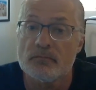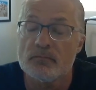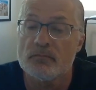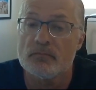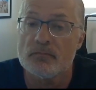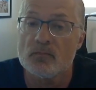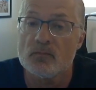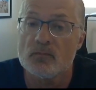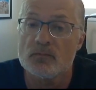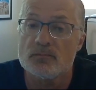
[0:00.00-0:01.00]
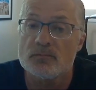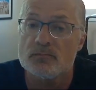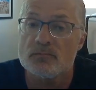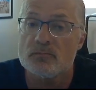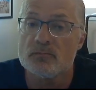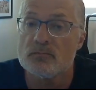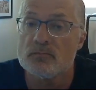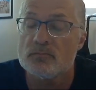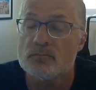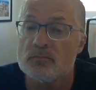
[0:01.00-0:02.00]

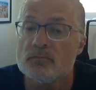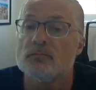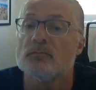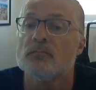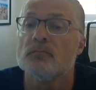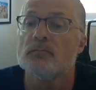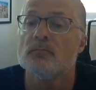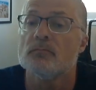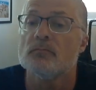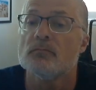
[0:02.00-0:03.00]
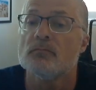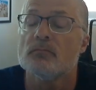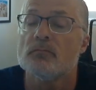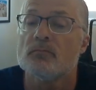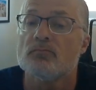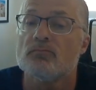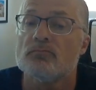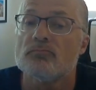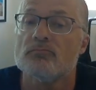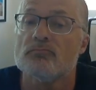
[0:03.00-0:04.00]

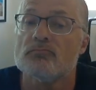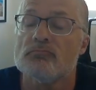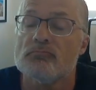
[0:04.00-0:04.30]
This person isn't speaking.